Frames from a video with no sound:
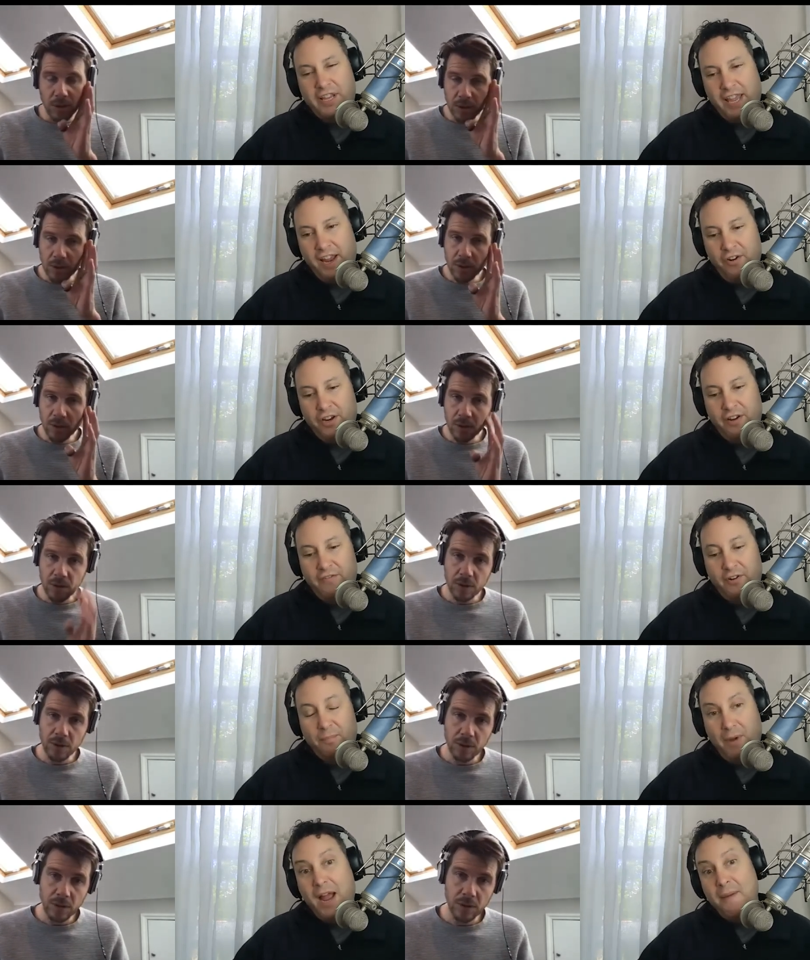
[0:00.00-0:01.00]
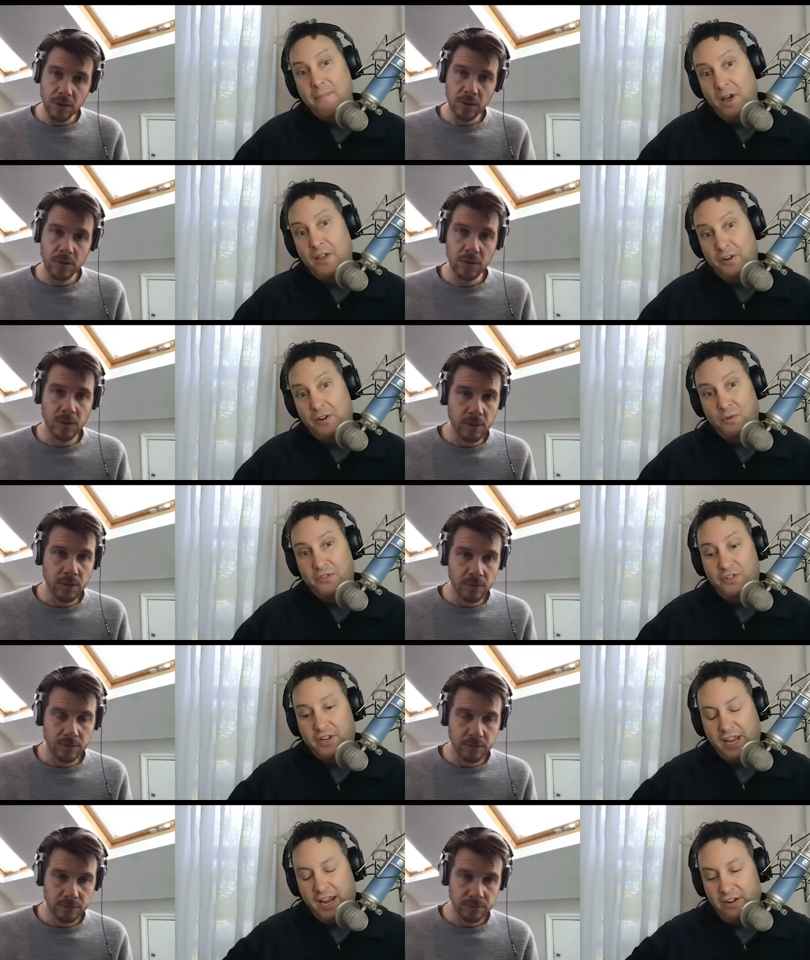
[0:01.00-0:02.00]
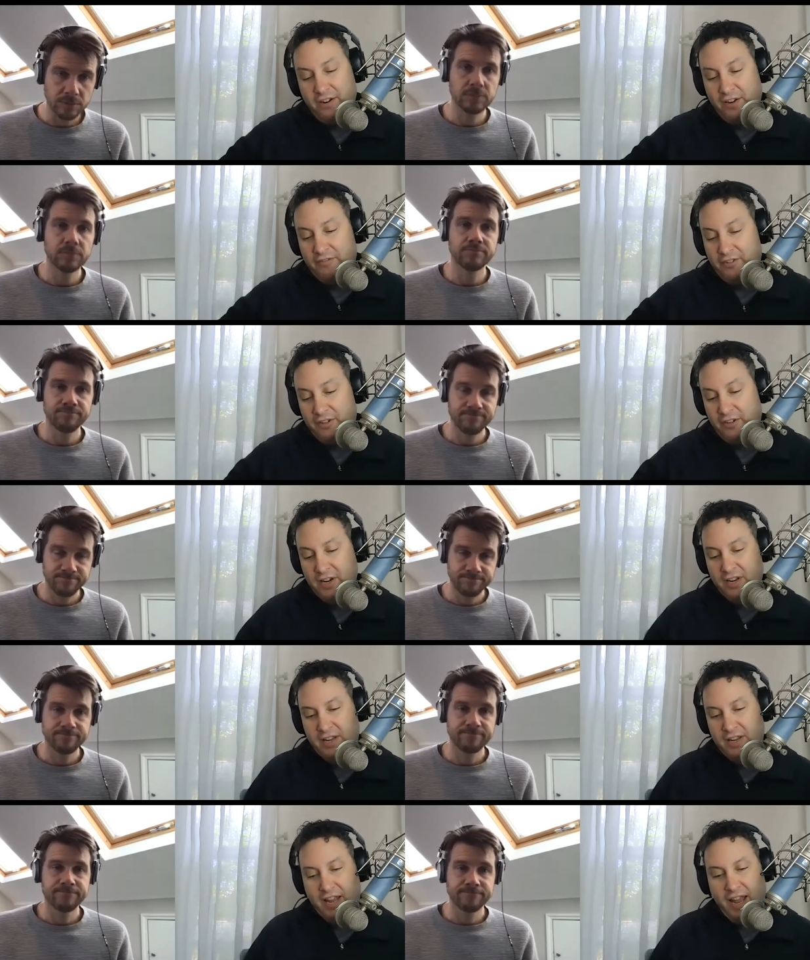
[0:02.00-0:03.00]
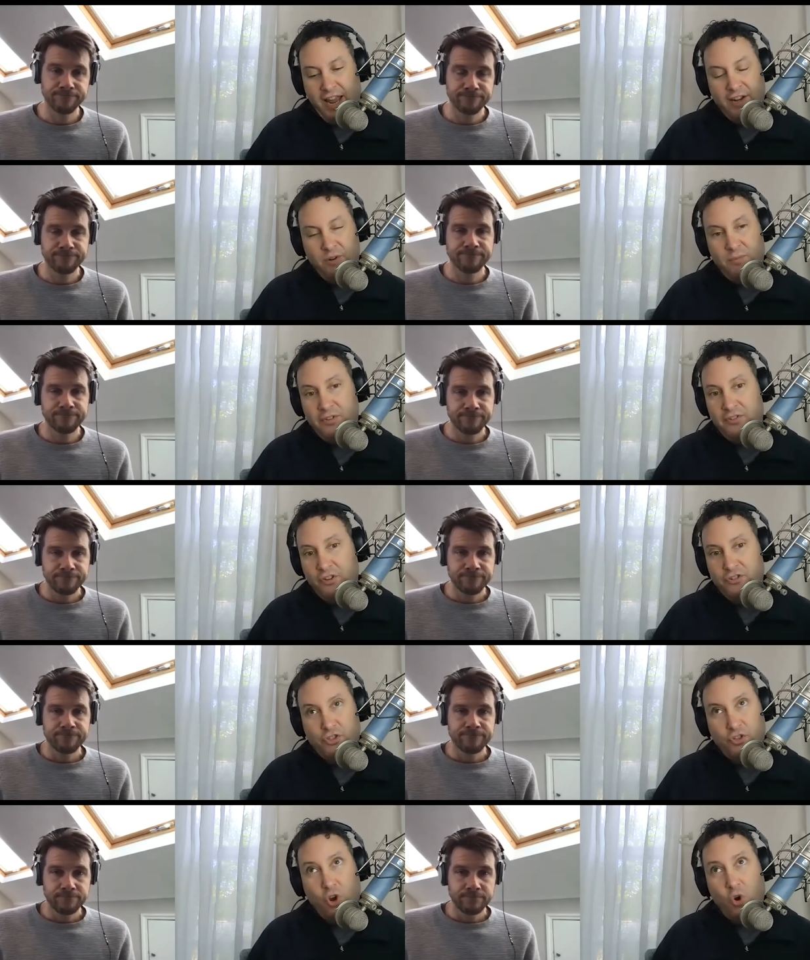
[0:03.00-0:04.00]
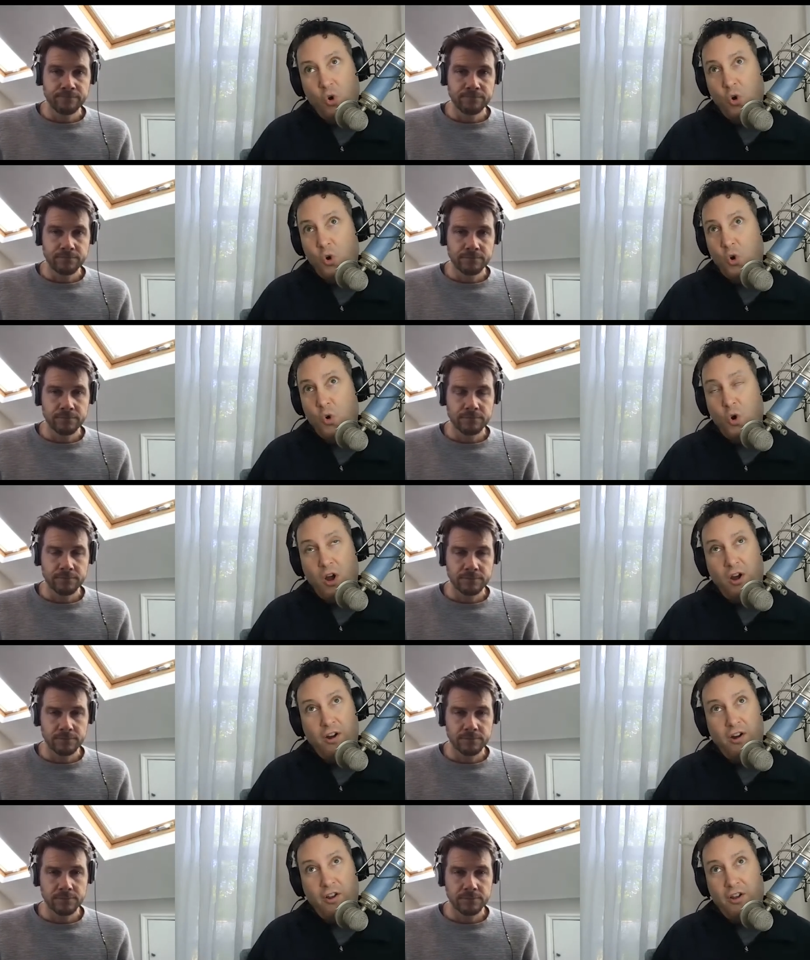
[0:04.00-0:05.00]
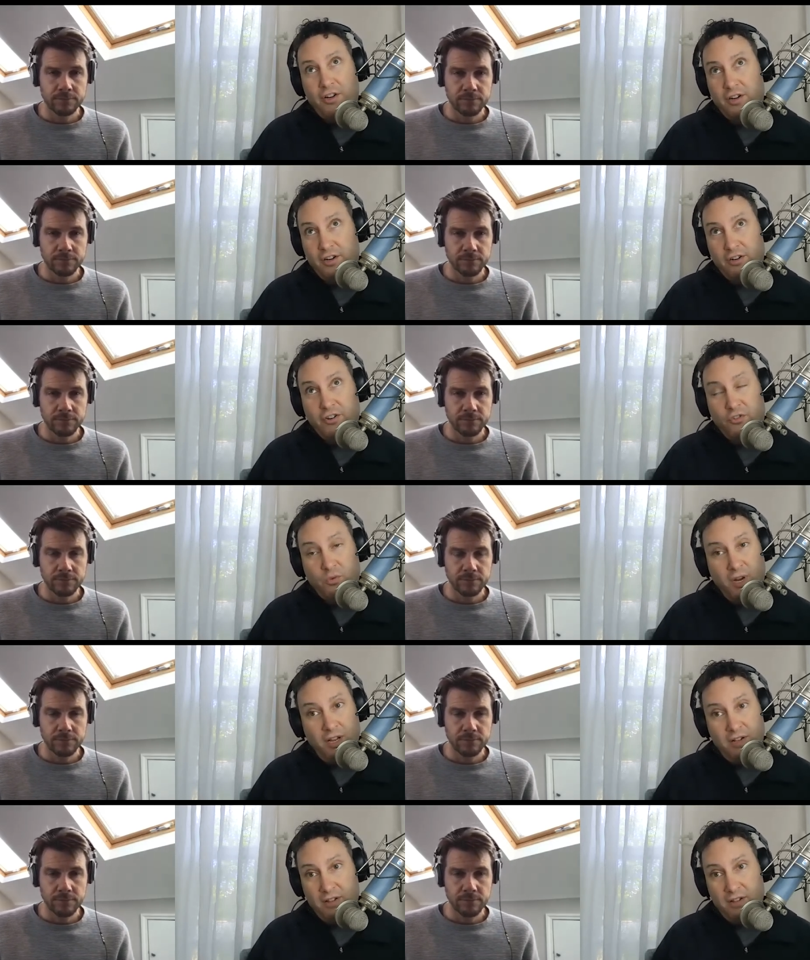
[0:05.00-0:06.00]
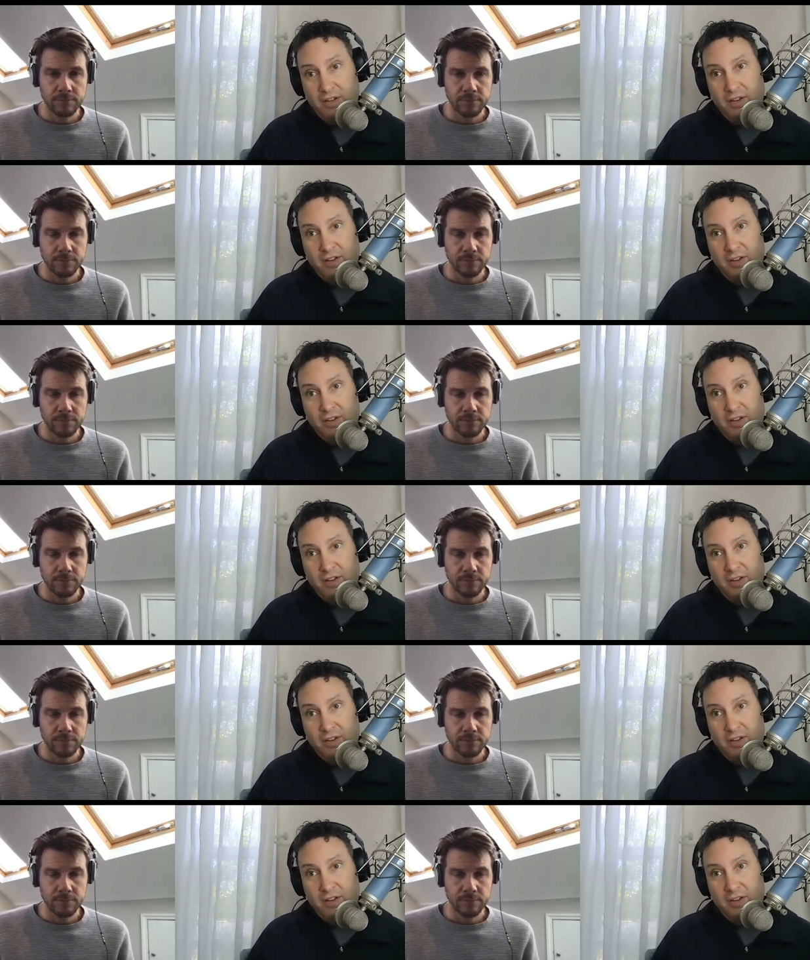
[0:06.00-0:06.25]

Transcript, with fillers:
Speaker 1: the caregiver. My mother was her caregiver, and it was so hard on her as well.